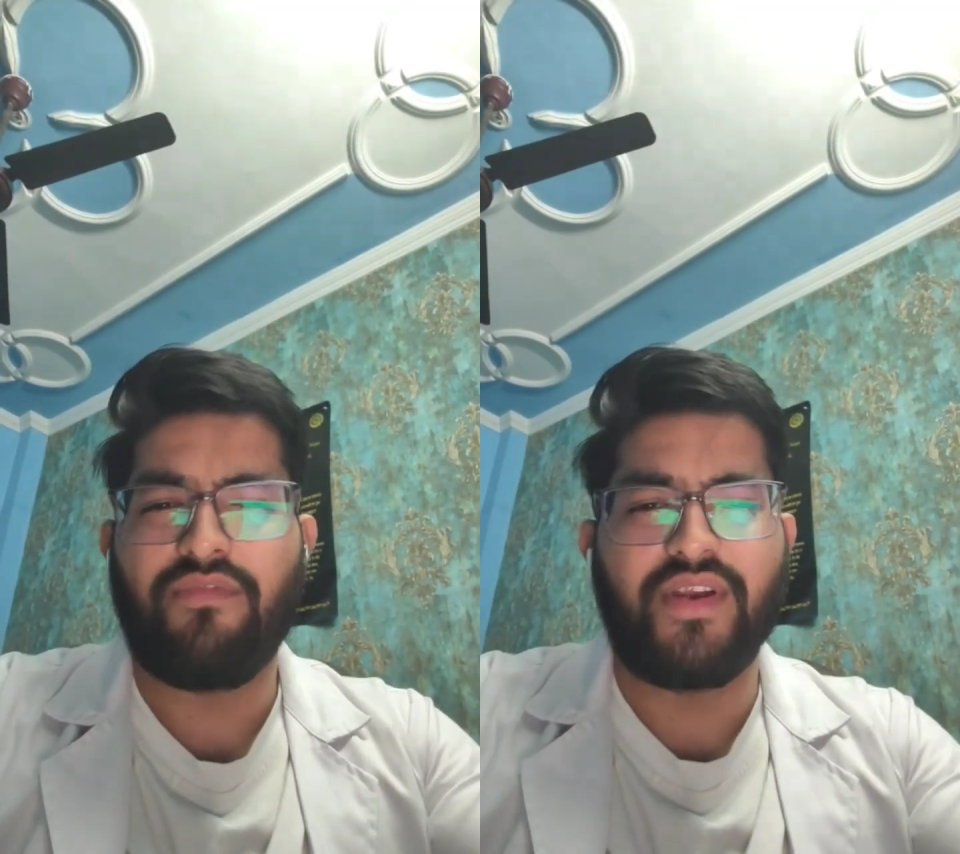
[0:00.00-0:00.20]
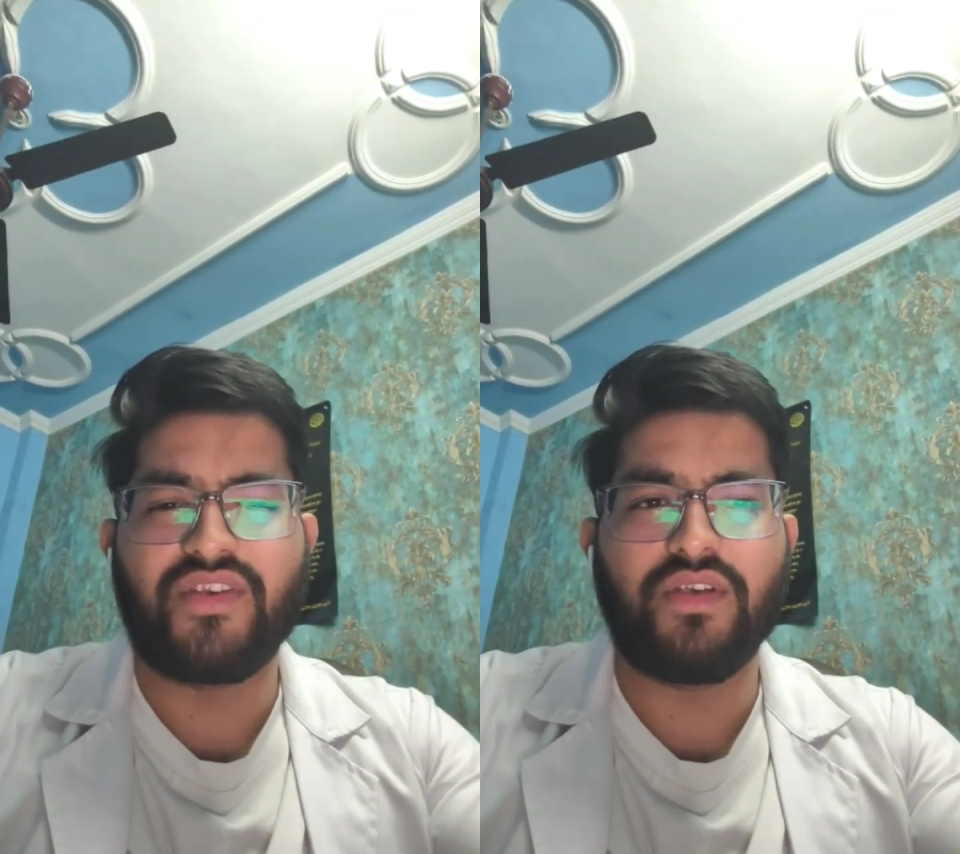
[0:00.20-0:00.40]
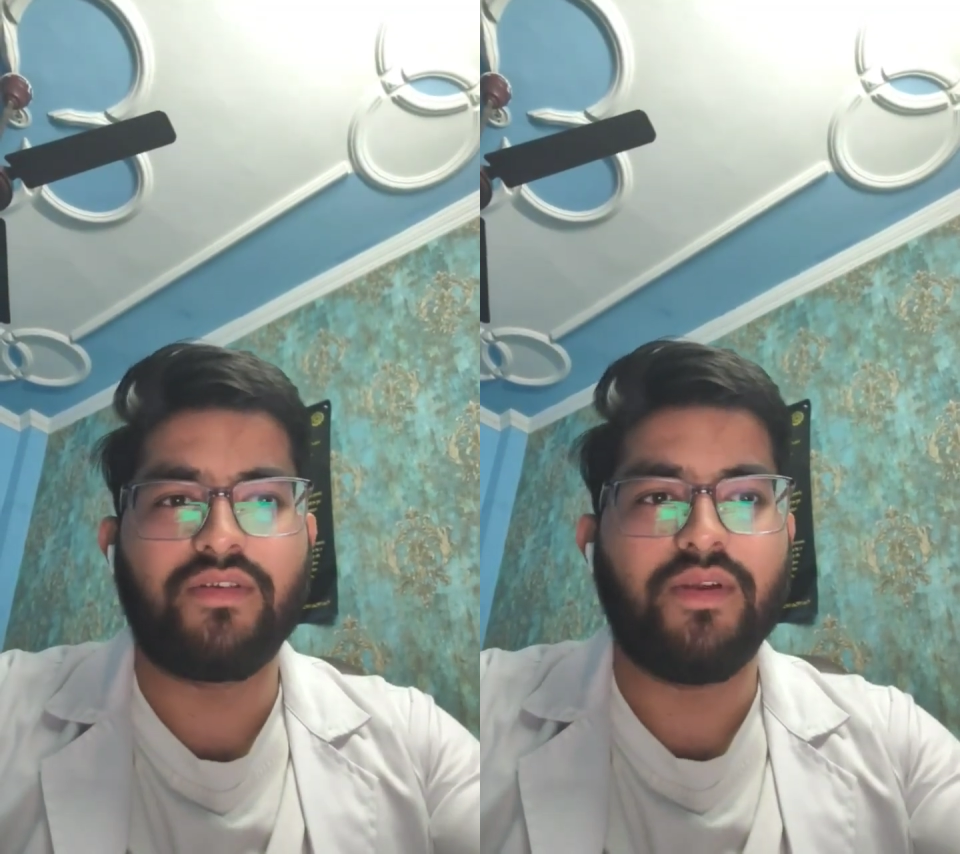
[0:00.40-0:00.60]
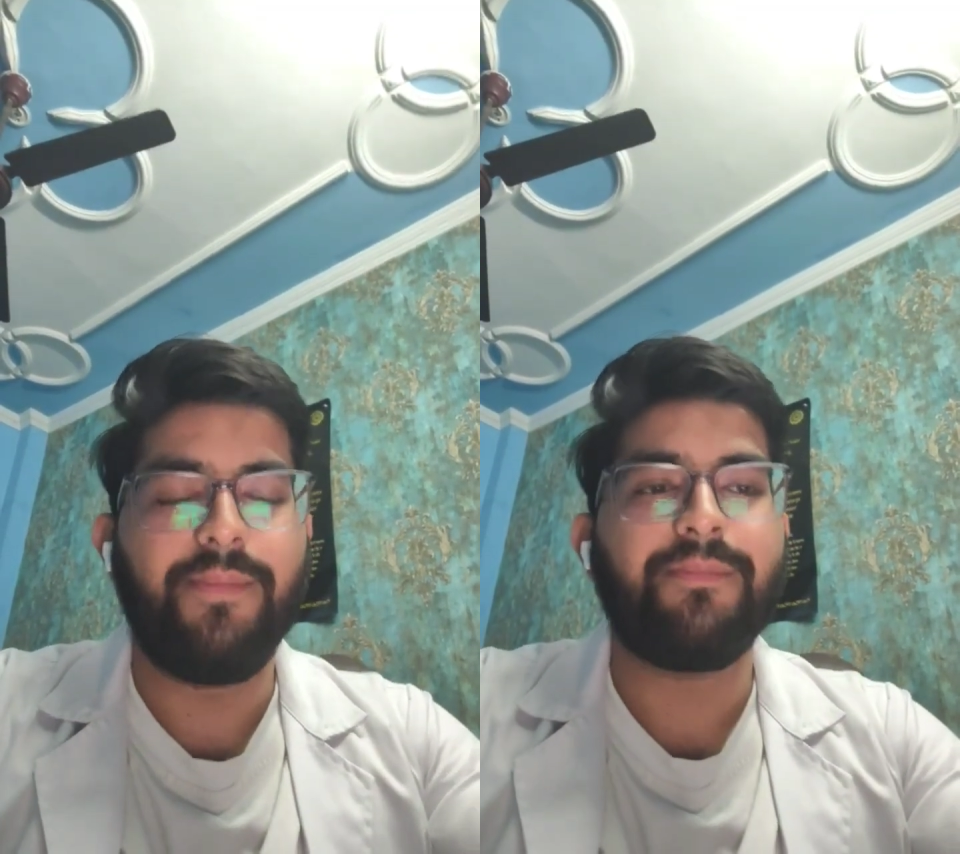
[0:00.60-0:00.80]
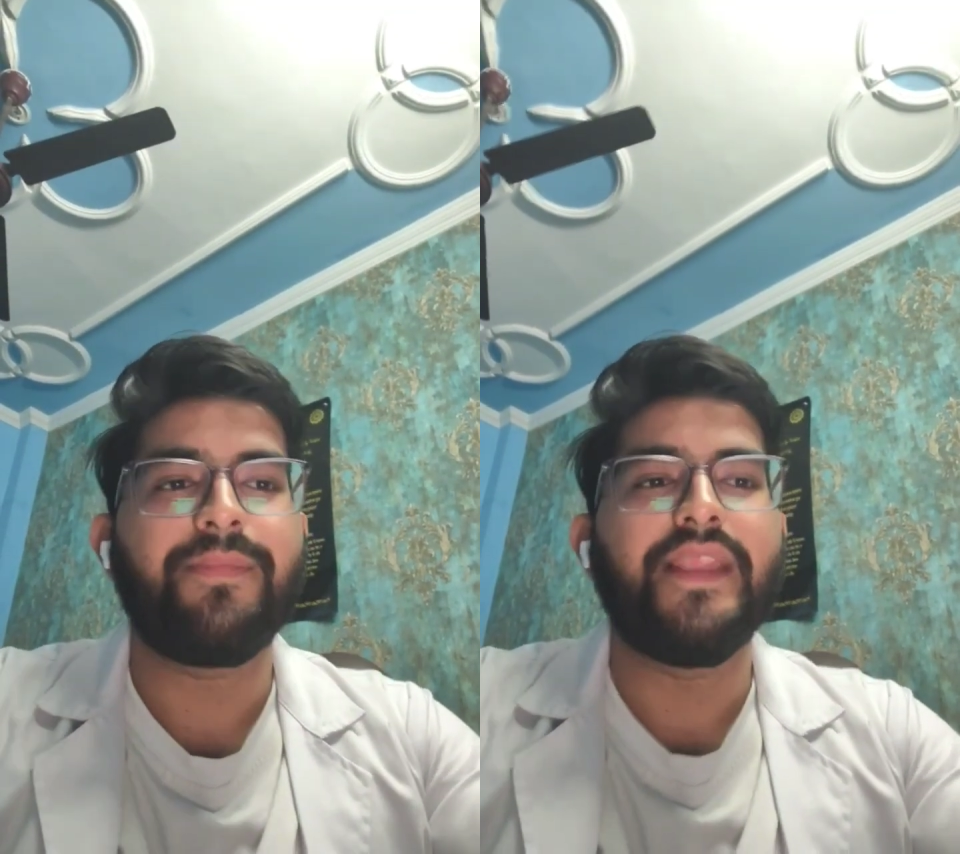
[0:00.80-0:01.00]
Friction
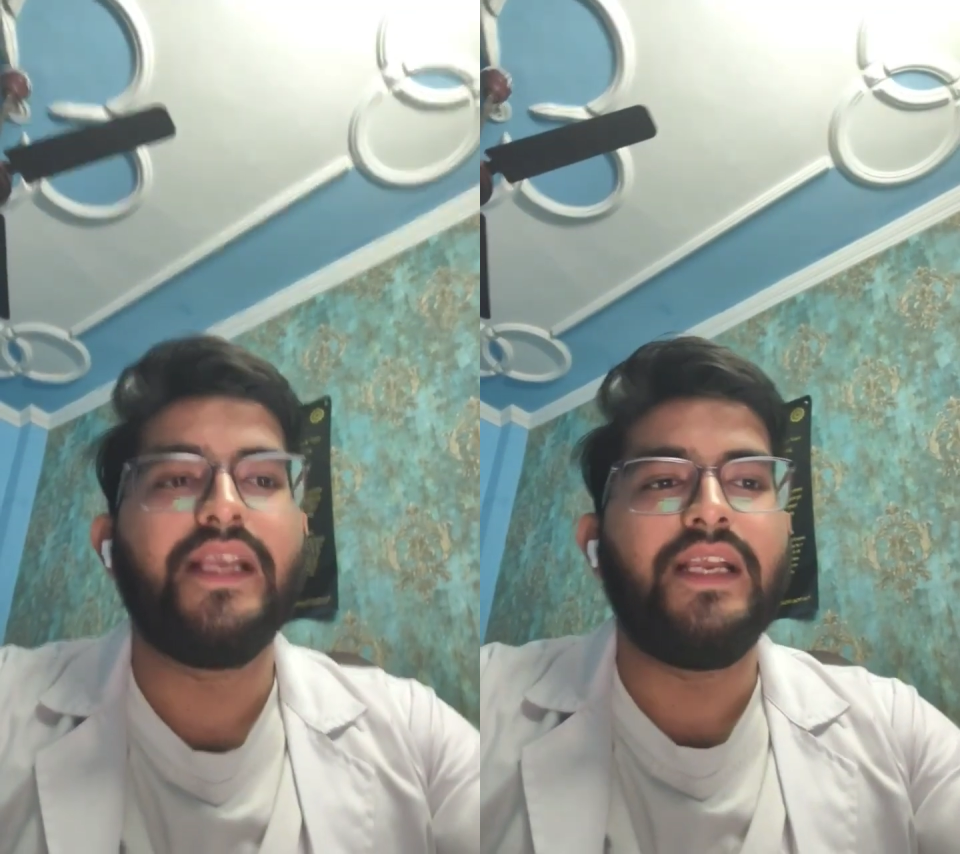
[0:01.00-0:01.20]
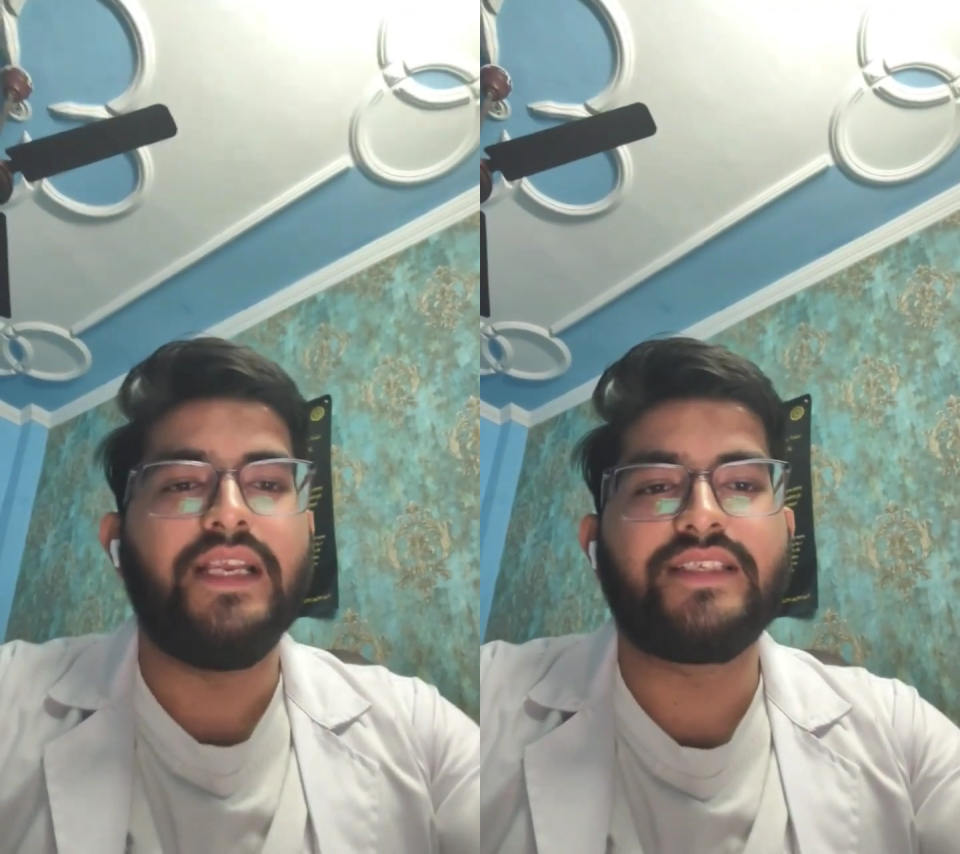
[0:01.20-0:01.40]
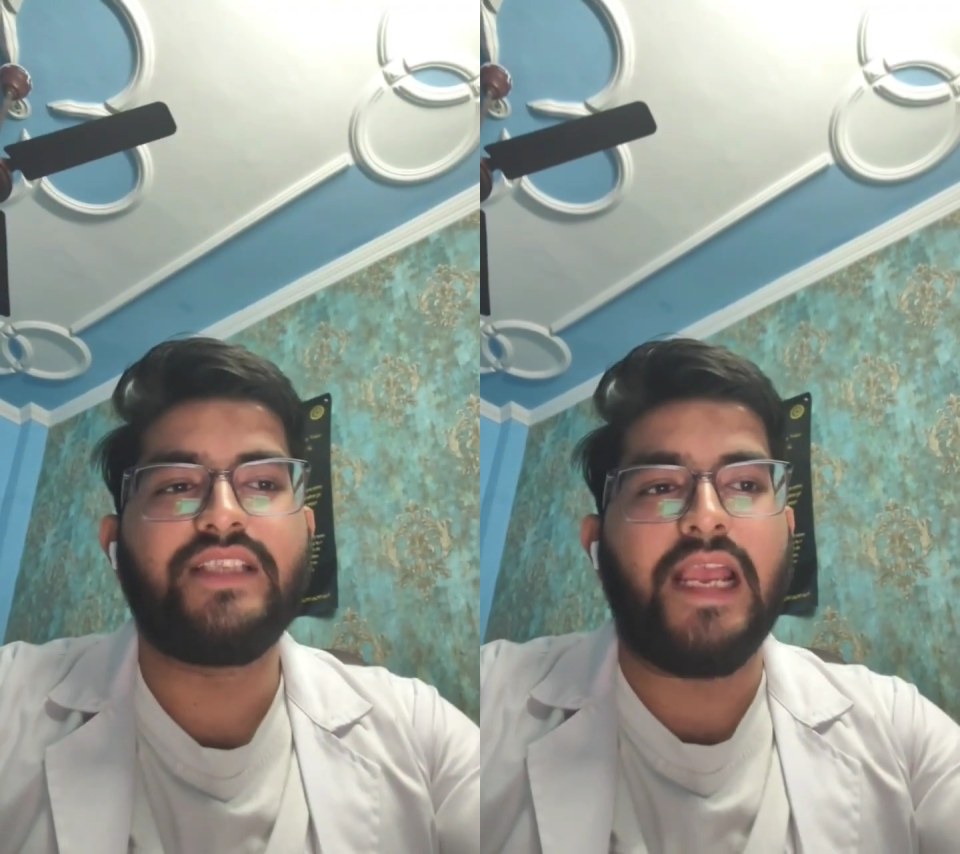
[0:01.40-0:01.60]
rub is